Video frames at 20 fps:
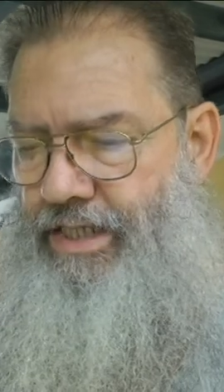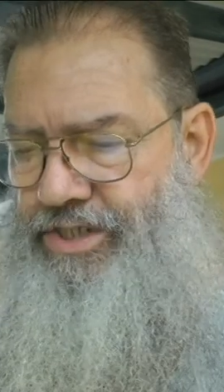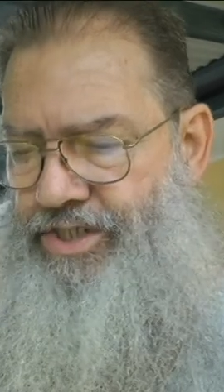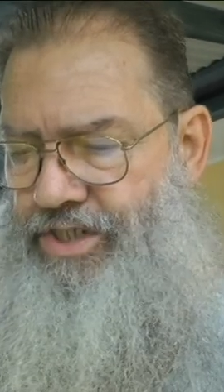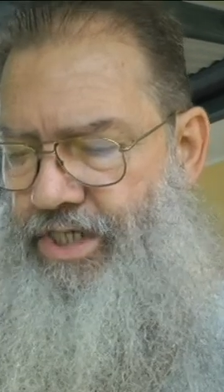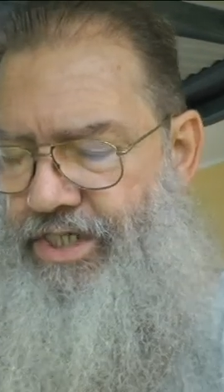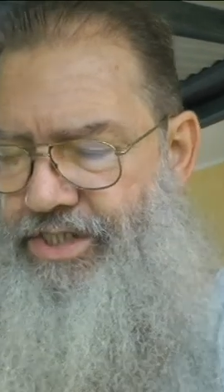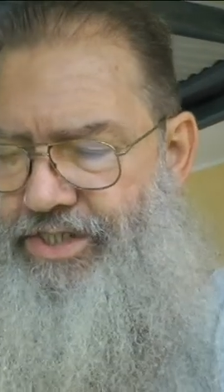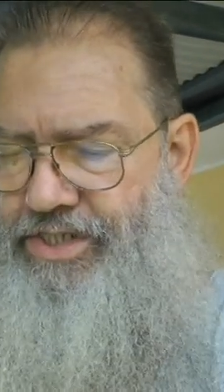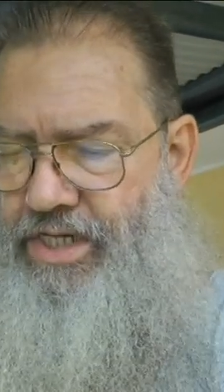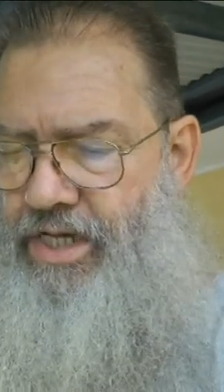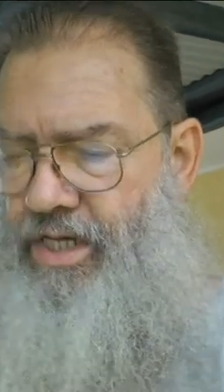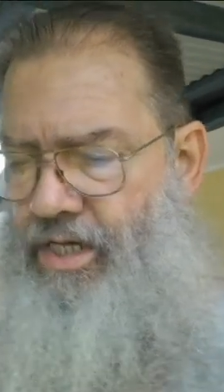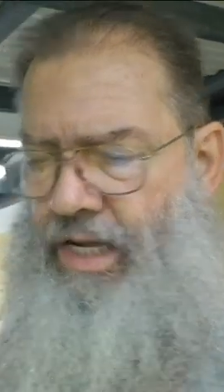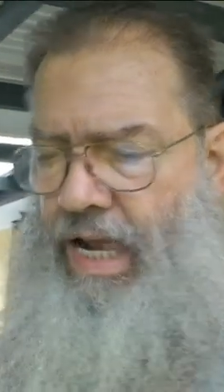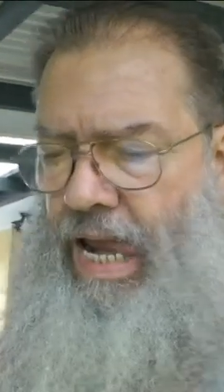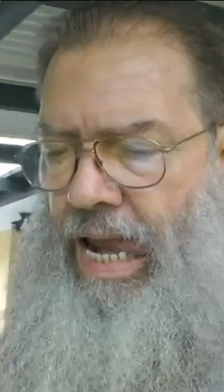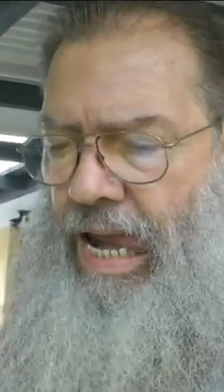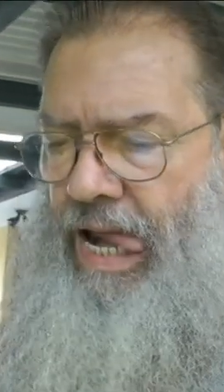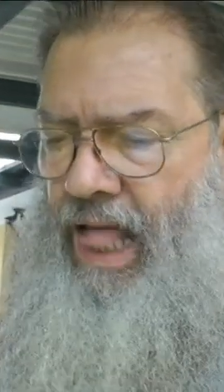It says
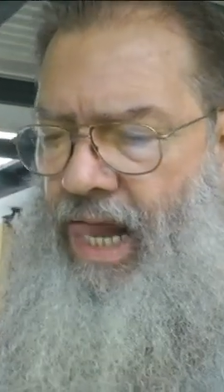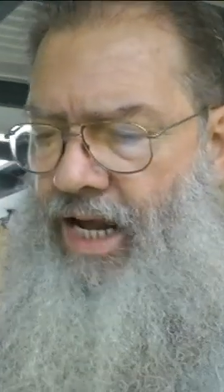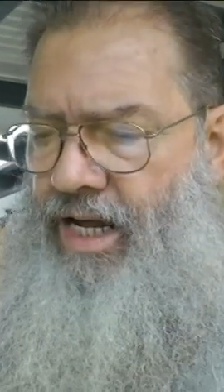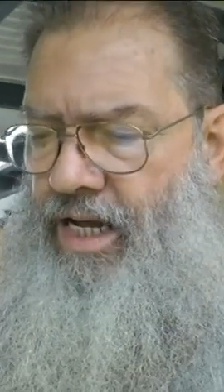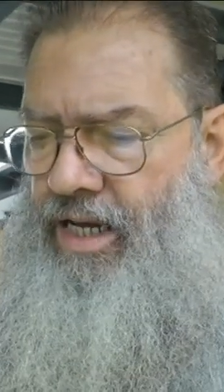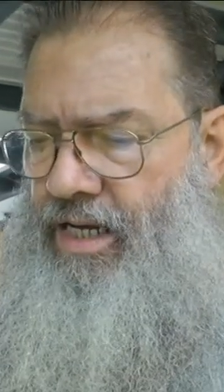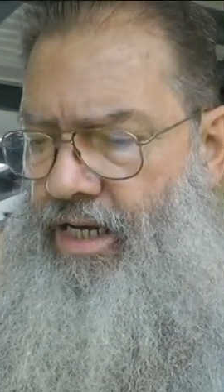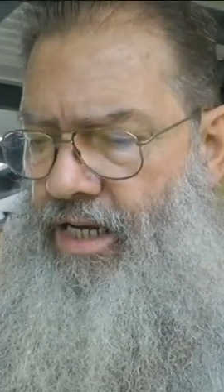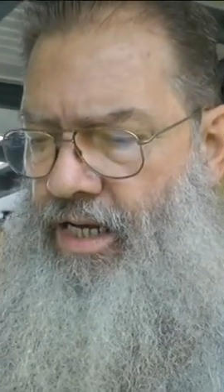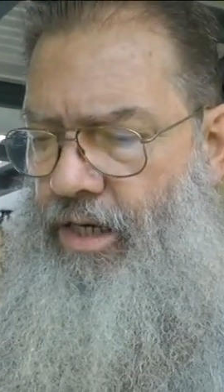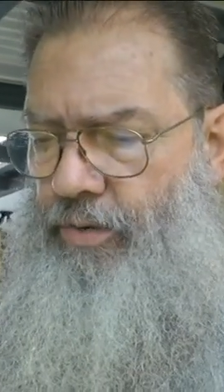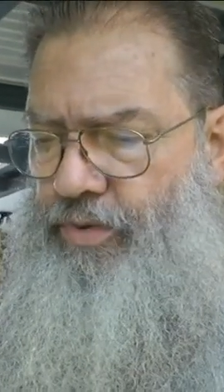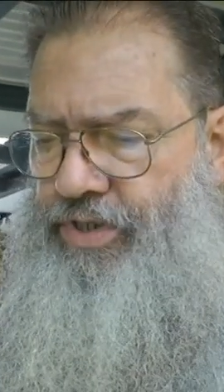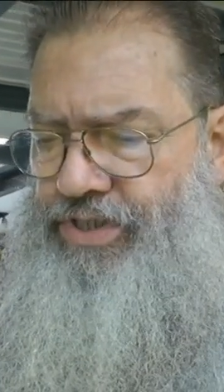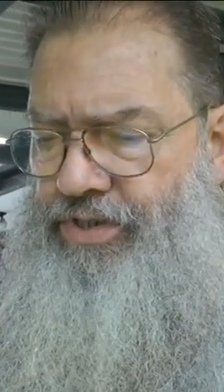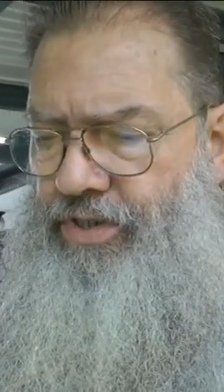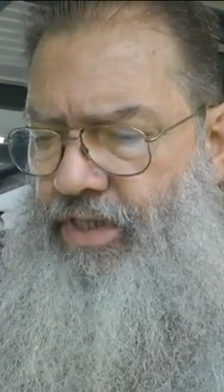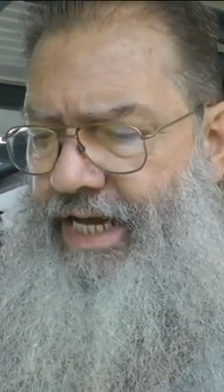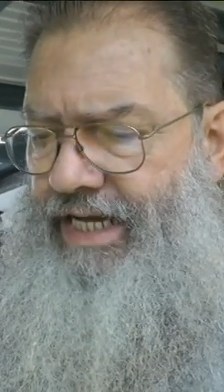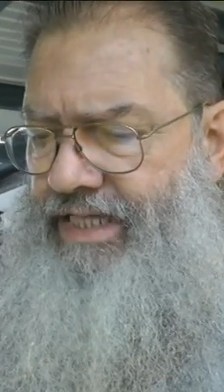
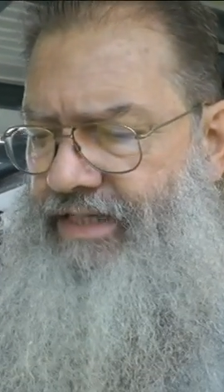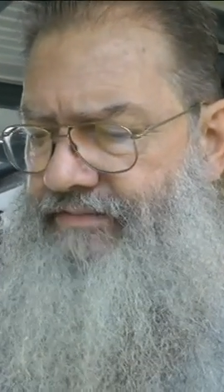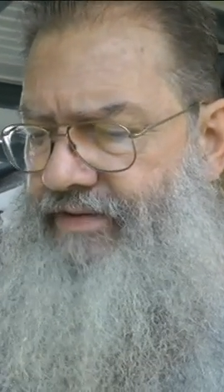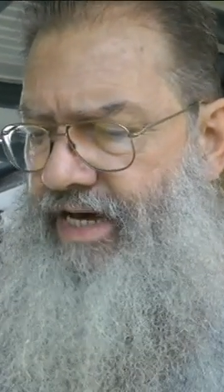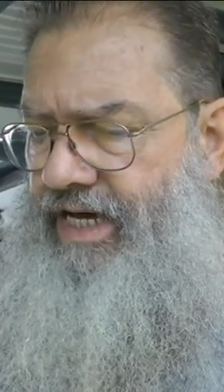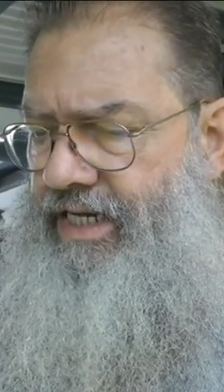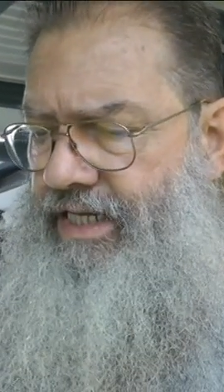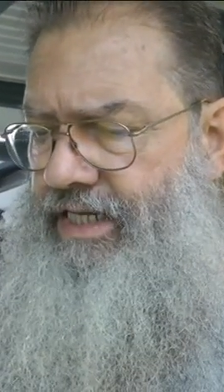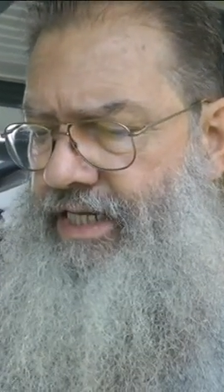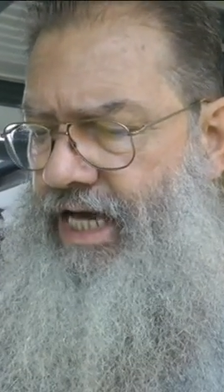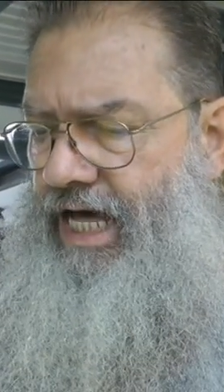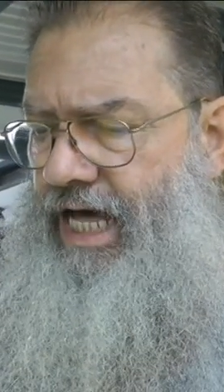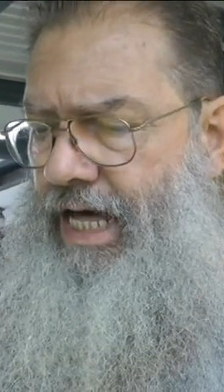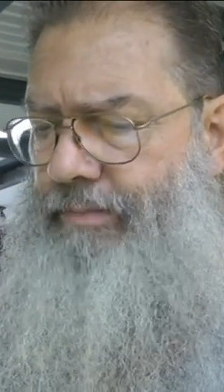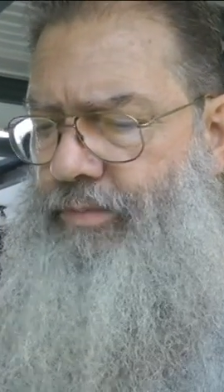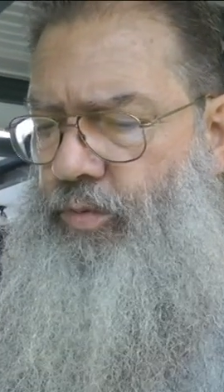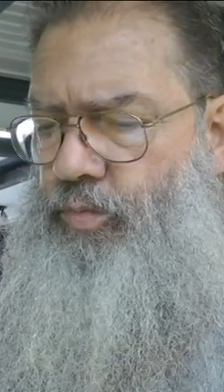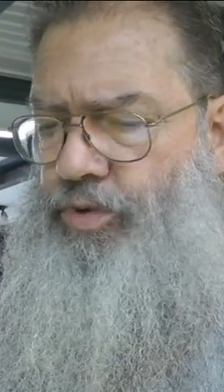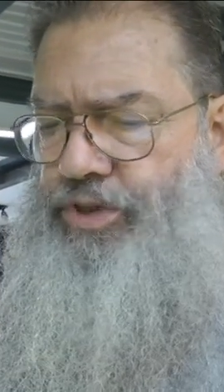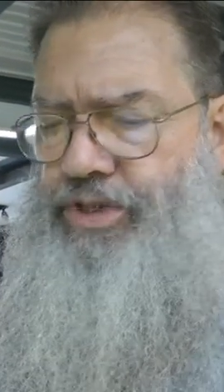original activated
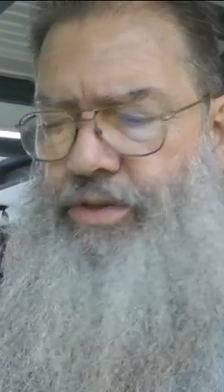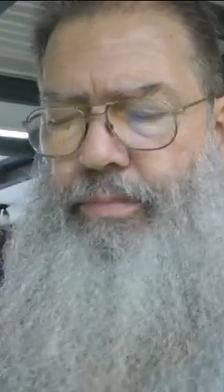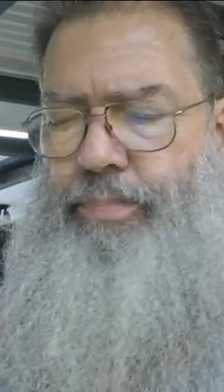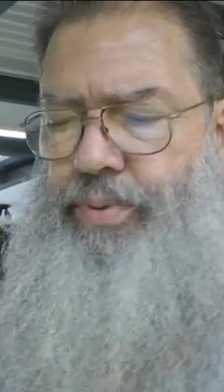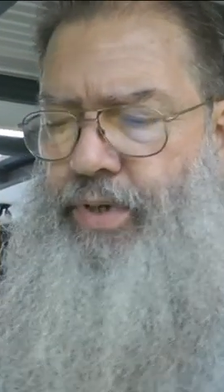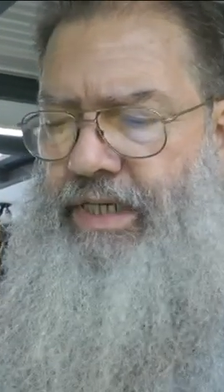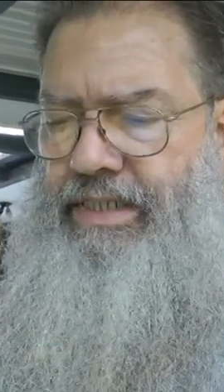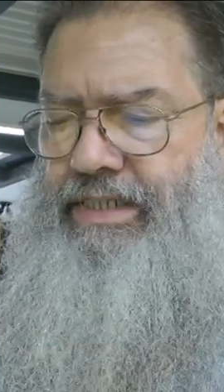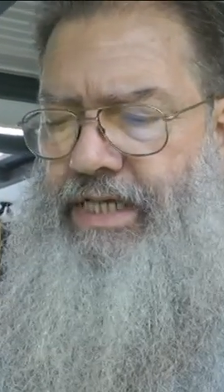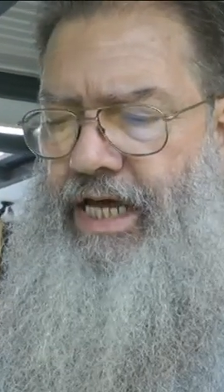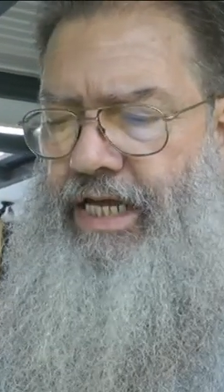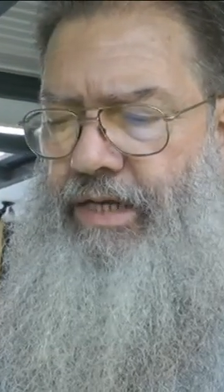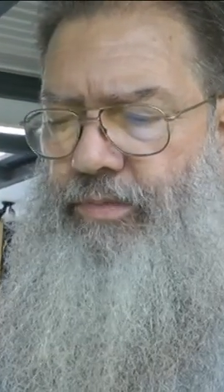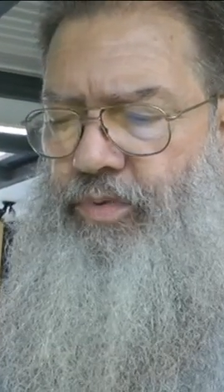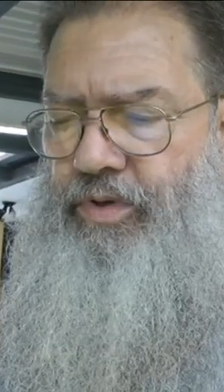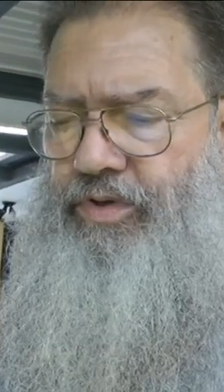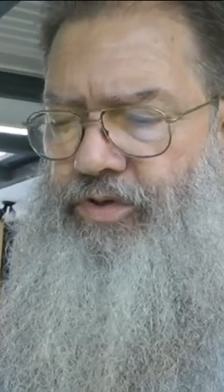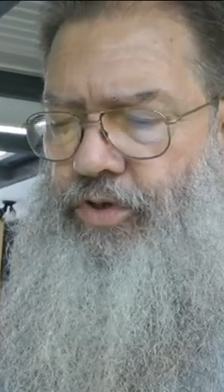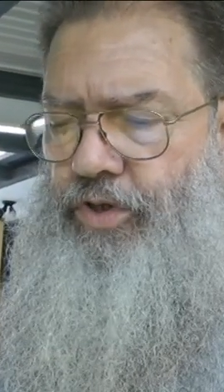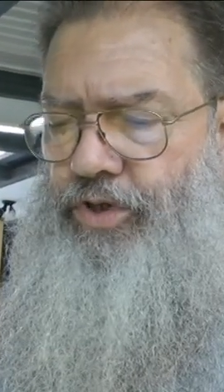carbon was impregnated
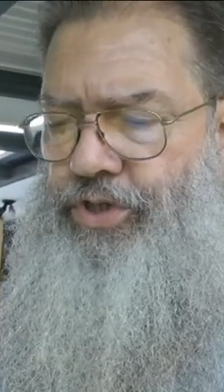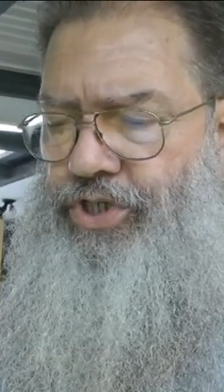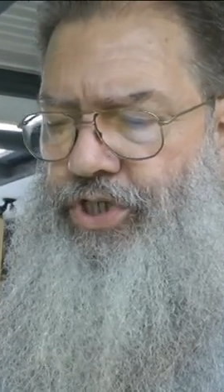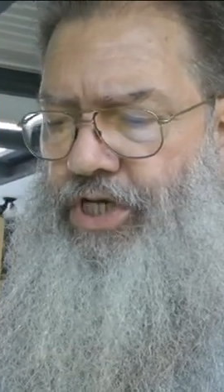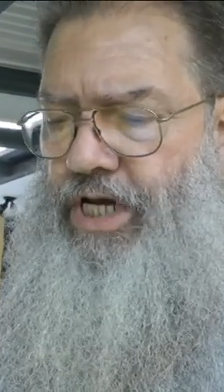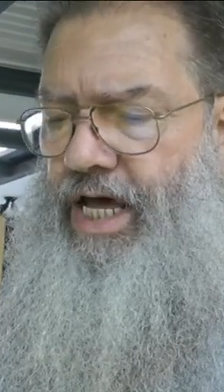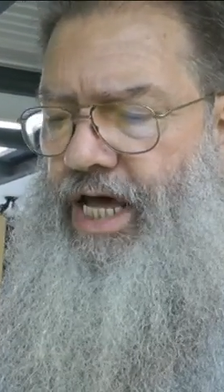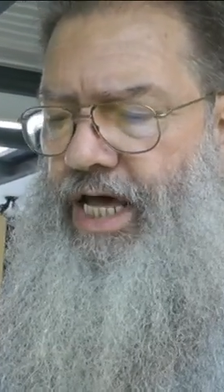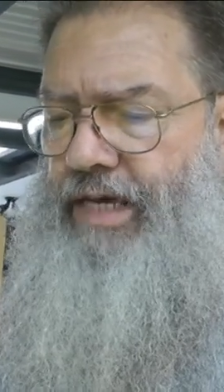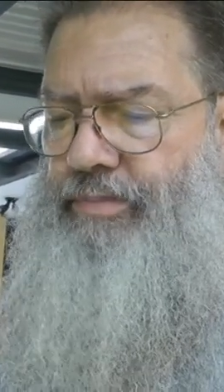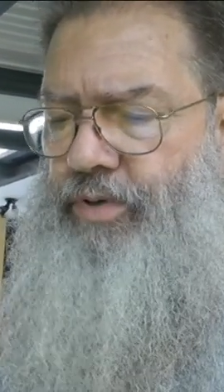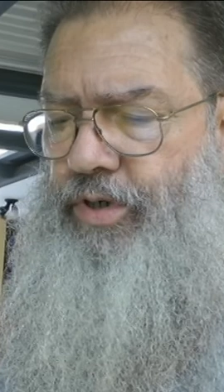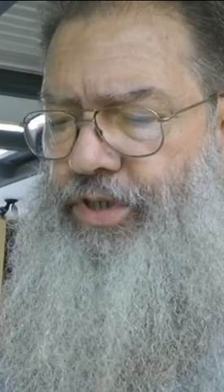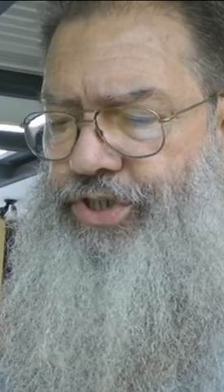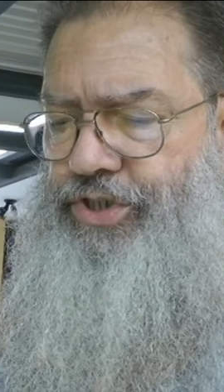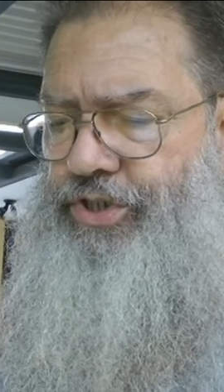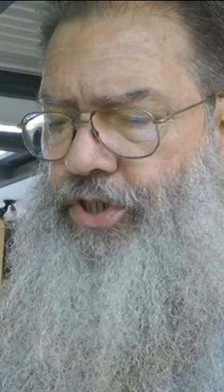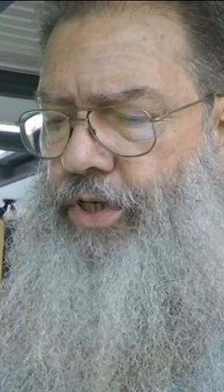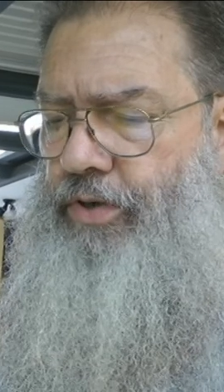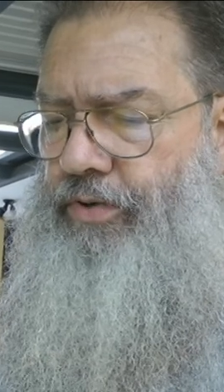with TGA by
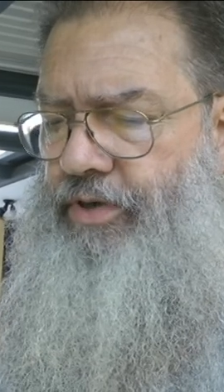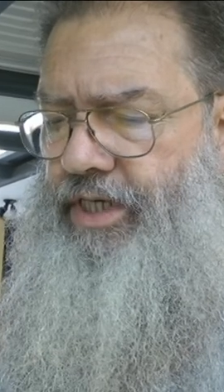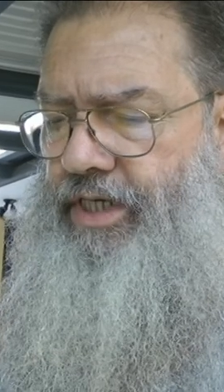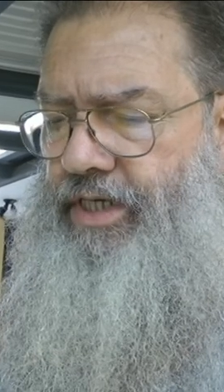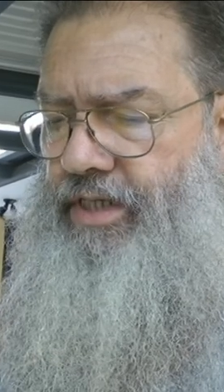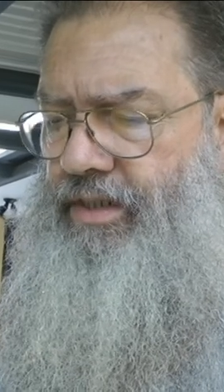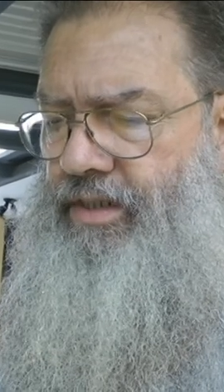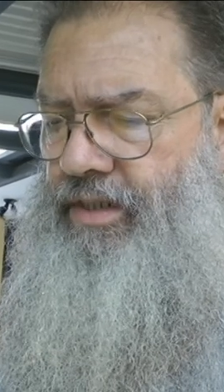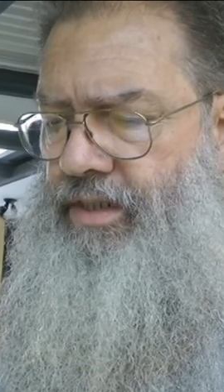stirring it.